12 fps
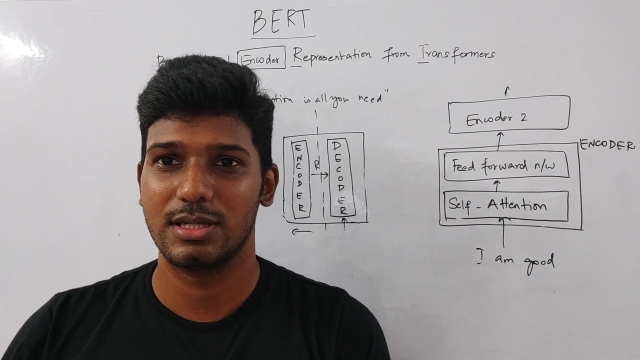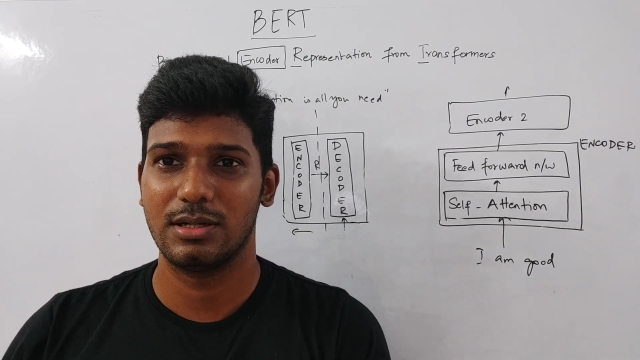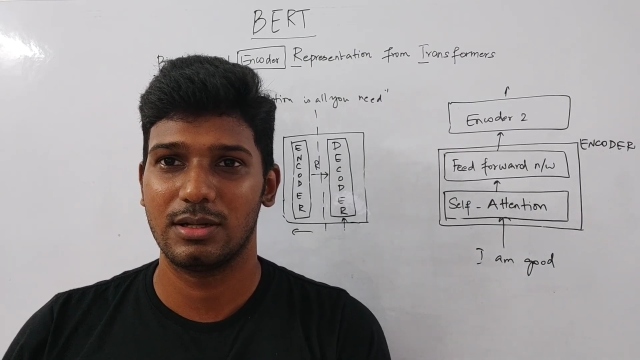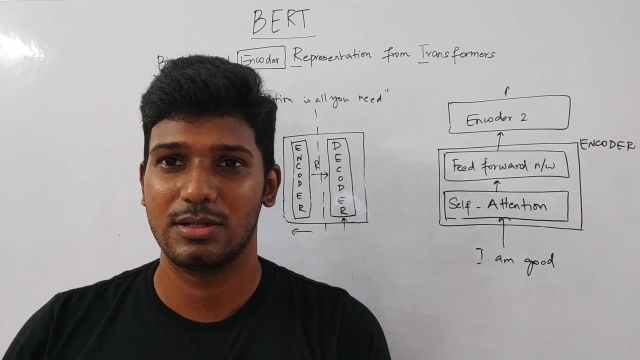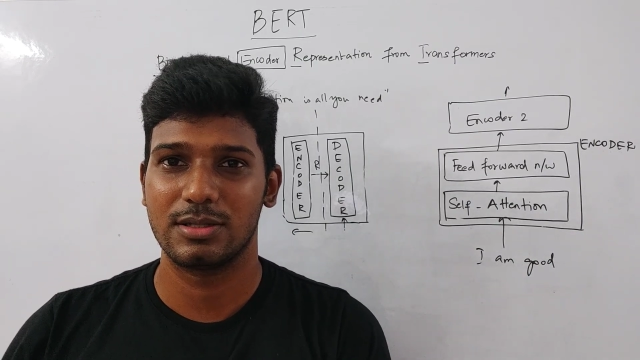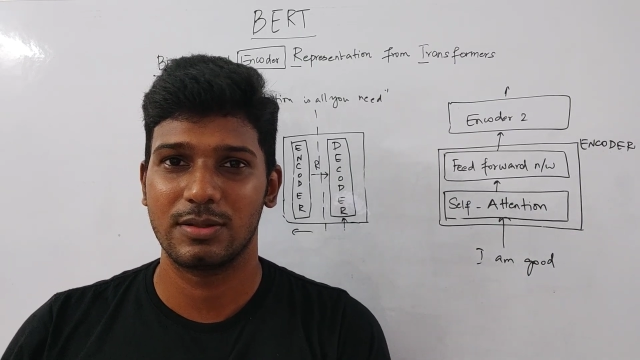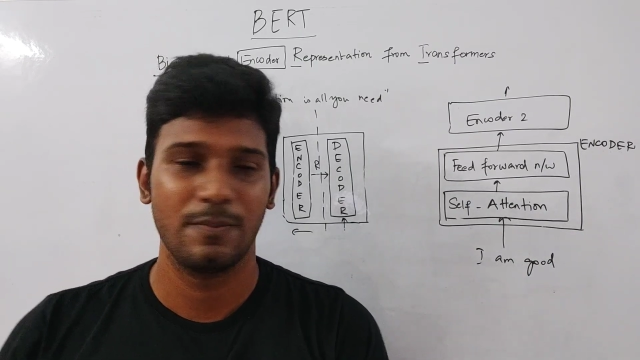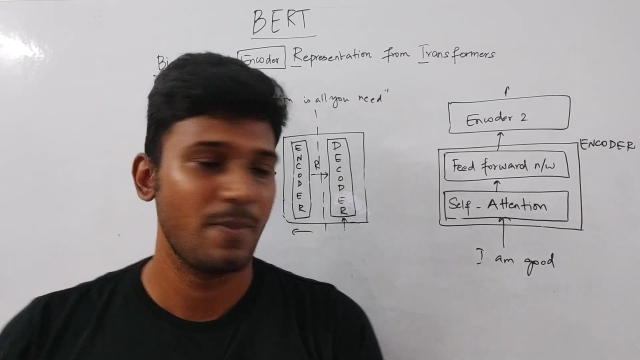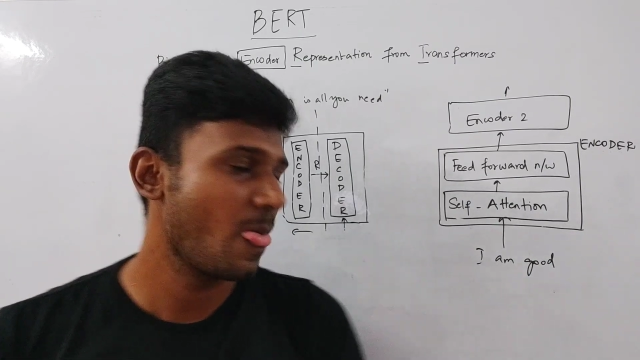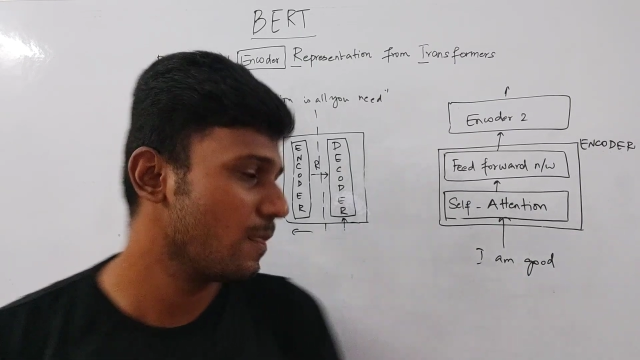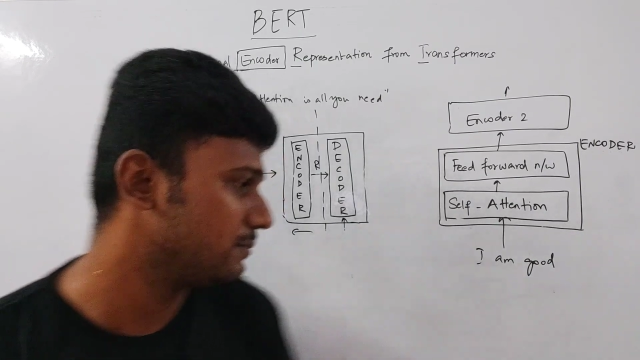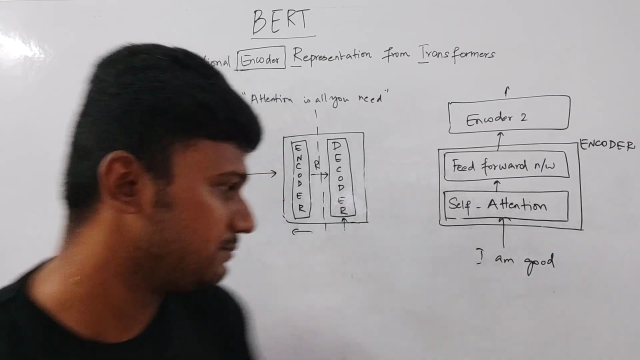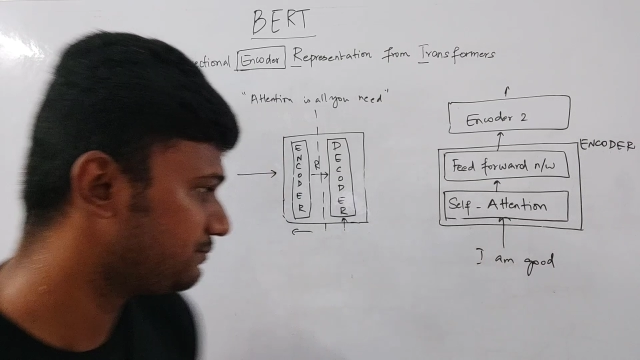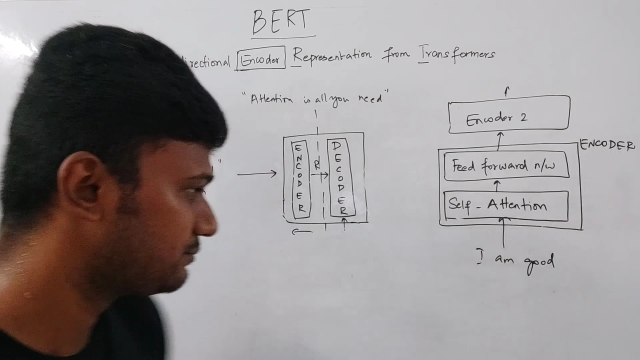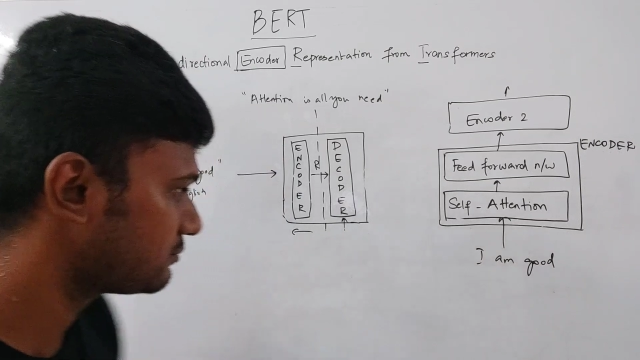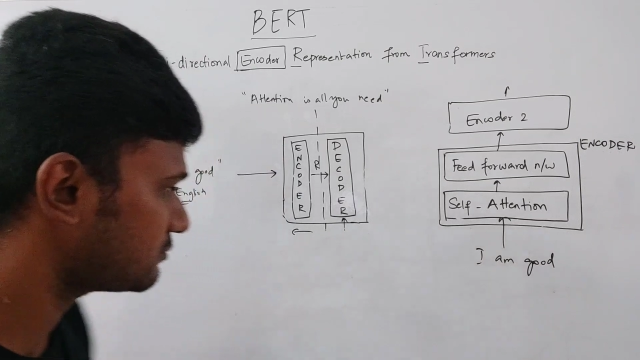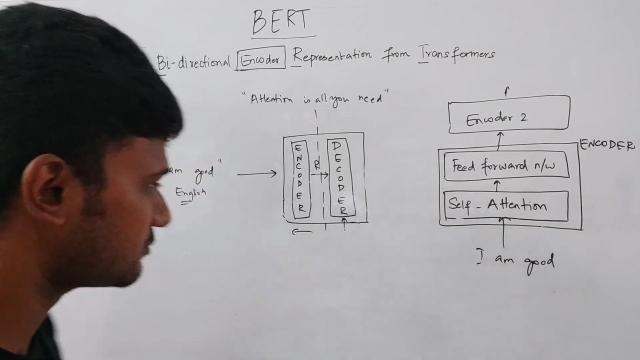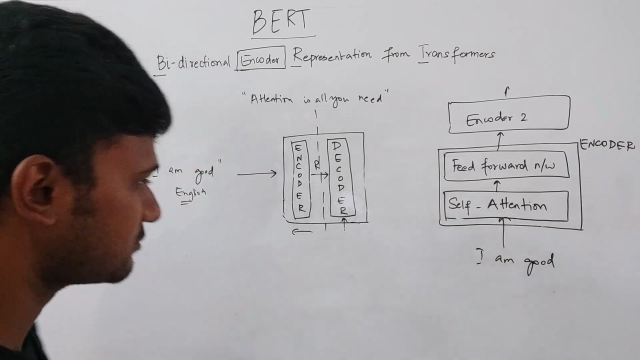sentence.
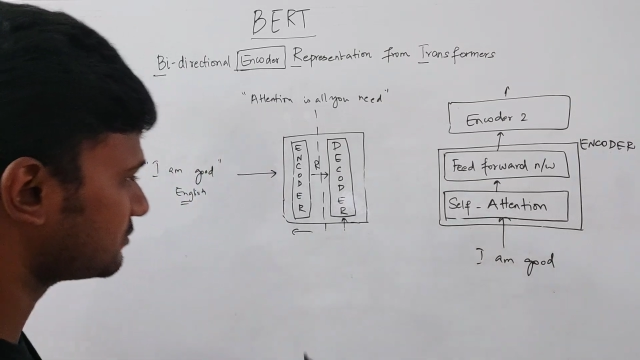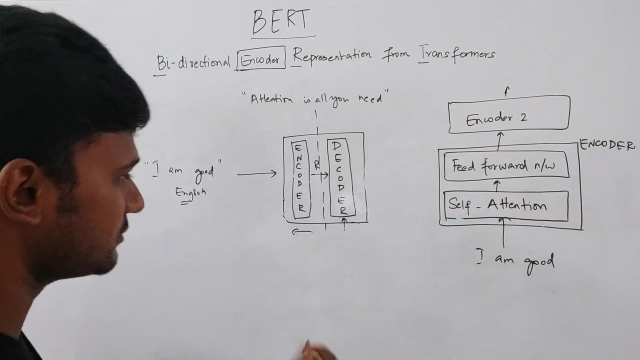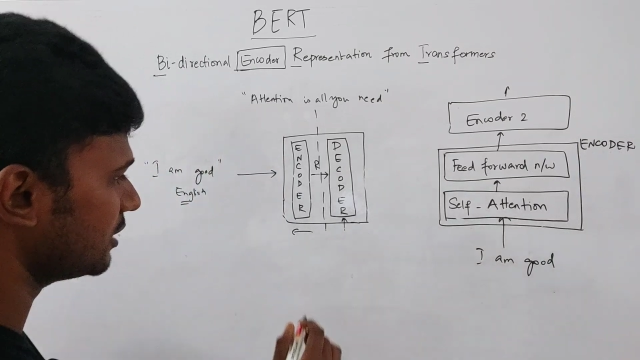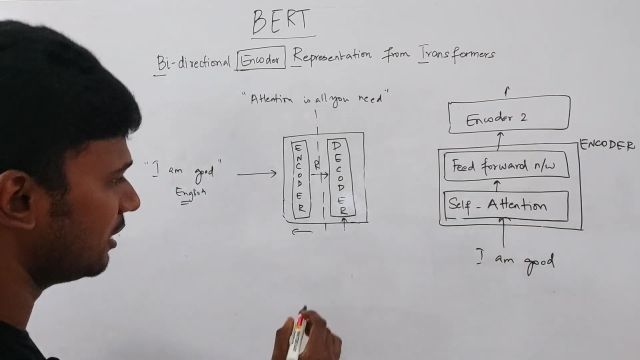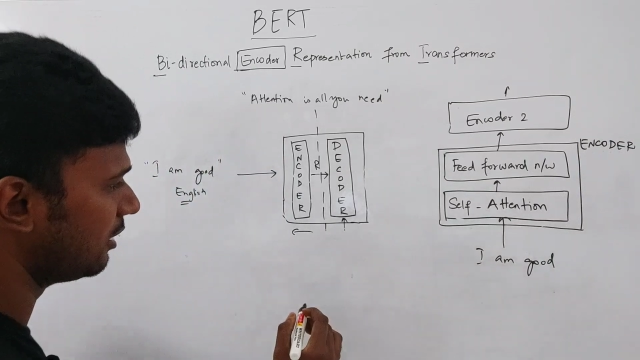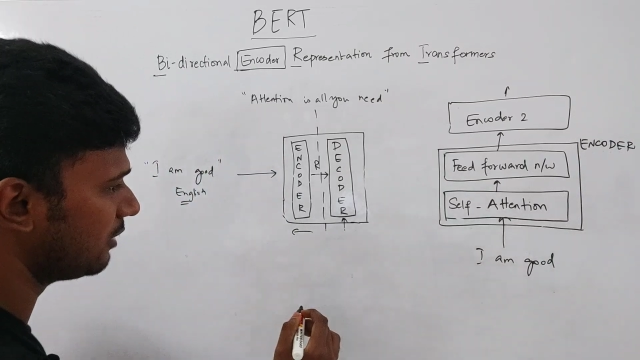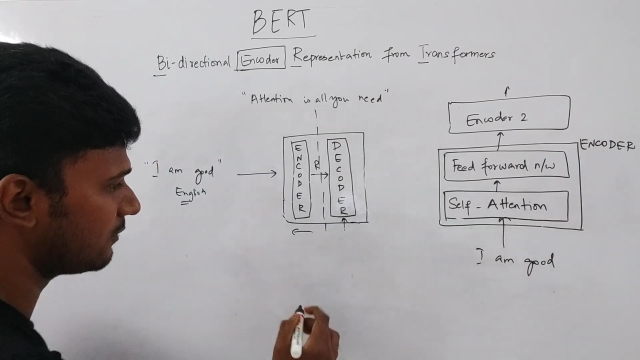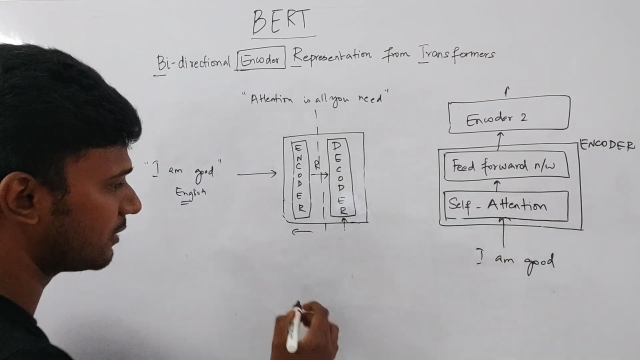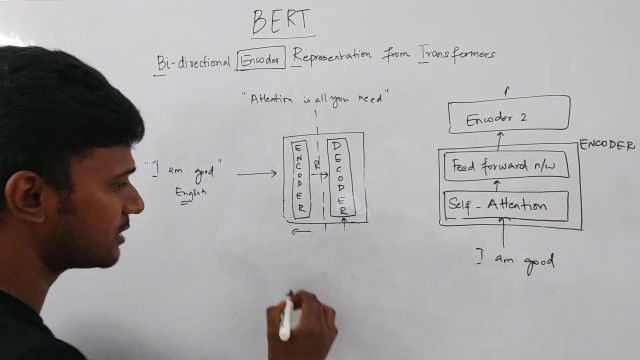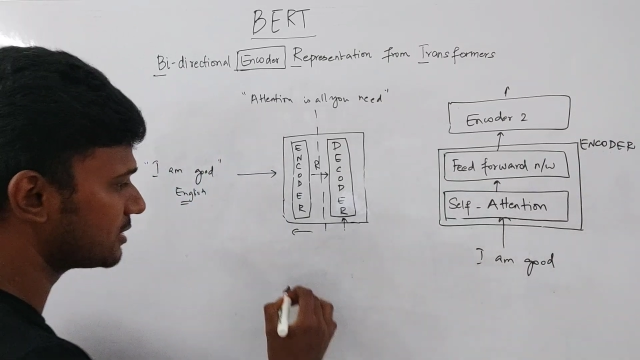For